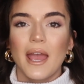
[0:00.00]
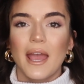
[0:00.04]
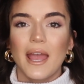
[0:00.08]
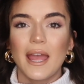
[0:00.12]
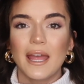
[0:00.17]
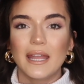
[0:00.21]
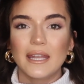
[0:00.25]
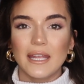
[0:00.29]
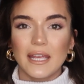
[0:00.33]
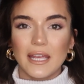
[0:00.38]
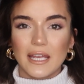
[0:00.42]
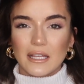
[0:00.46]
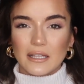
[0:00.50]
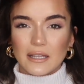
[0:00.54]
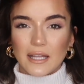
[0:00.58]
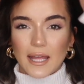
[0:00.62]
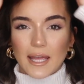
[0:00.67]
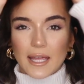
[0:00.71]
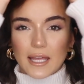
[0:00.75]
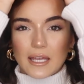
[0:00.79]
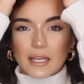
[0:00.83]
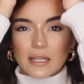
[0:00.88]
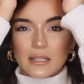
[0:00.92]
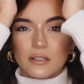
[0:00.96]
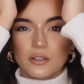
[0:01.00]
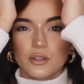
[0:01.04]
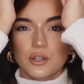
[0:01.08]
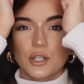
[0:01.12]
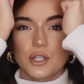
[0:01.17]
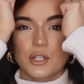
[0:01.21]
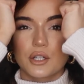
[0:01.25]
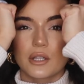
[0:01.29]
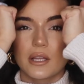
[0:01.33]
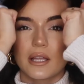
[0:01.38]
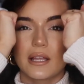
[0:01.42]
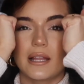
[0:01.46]
and it like
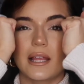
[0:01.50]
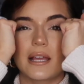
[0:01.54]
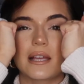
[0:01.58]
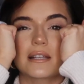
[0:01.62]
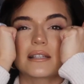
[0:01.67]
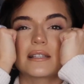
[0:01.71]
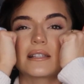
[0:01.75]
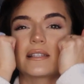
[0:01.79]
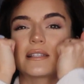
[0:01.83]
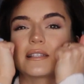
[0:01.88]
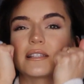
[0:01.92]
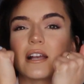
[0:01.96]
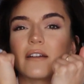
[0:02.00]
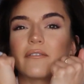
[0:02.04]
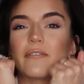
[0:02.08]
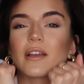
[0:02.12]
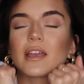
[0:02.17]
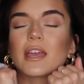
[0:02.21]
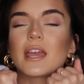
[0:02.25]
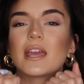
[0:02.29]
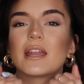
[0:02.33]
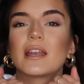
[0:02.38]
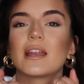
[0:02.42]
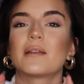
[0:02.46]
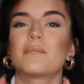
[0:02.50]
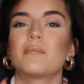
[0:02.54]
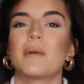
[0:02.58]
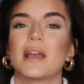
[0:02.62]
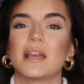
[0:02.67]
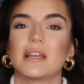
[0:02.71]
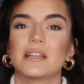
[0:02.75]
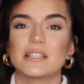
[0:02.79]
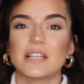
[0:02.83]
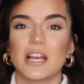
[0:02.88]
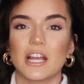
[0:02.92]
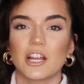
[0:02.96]
literally like suffocated my
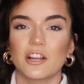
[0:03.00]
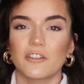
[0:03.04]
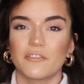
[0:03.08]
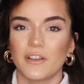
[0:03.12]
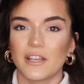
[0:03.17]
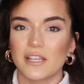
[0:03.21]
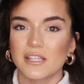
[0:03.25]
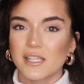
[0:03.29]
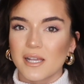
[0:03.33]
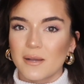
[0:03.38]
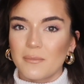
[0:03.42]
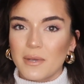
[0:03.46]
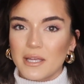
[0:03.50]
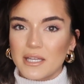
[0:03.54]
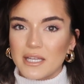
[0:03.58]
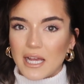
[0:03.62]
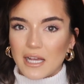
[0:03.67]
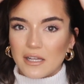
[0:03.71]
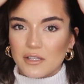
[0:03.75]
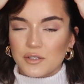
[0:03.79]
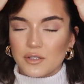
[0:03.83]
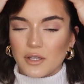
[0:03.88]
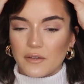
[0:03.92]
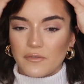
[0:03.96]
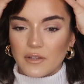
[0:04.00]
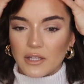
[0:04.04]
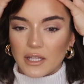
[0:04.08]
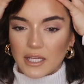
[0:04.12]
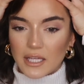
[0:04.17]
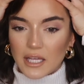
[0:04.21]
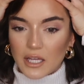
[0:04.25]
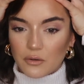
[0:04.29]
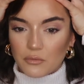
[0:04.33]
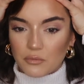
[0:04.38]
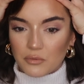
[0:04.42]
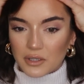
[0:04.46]
entire face coming down, so I feel
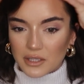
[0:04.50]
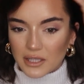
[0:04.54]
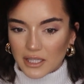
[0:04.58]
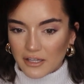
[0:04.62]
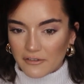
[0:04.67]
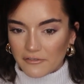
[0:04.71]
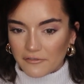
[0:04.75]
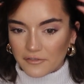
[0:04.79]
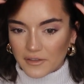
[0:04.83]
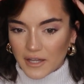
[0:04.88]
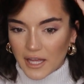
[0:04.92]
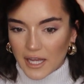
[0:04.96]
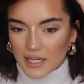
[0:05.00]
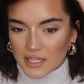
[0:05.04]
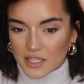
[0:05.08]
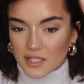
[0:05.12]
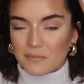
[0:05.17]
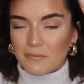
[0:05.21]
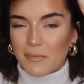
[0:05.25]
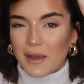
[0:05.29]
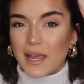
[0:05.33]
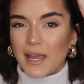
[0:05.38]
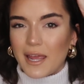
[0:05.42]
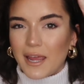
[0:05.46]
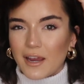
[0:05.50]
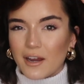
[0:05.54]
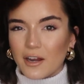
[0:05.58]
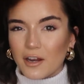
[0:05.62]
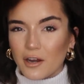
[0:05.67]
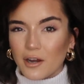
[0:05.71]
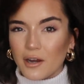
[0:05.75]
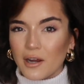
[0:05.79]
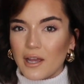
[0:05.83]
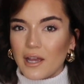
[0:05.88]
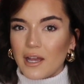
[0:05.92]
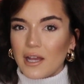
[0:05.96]
like it really flattened my
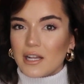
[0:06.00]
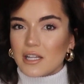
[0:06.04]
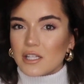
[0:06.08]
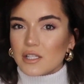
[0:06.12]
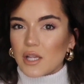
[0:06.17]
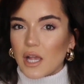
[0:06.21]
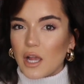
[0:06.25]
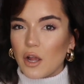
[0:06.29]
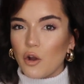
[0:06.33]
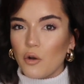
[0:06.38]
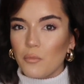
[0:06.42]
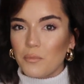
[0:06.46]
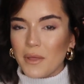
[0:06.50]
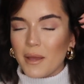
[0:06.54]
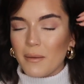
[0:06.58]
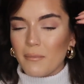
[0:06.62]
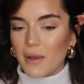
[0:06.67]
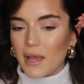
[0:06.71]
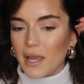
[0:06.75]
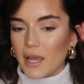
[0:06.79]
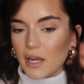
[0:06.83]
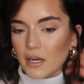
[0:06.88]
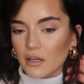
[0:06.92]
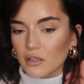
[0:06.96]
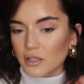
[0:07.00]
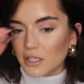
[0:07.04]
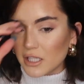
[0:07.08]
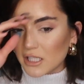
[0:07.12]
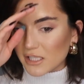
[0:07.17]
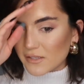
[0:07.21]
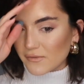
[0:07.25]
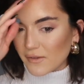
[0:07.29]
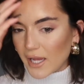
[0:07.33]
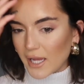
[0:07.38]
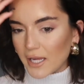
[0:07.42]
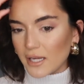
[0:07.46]
hair. So I hope that my hair
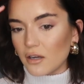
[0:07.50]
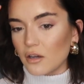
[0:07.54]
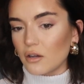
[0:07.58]
looks fine.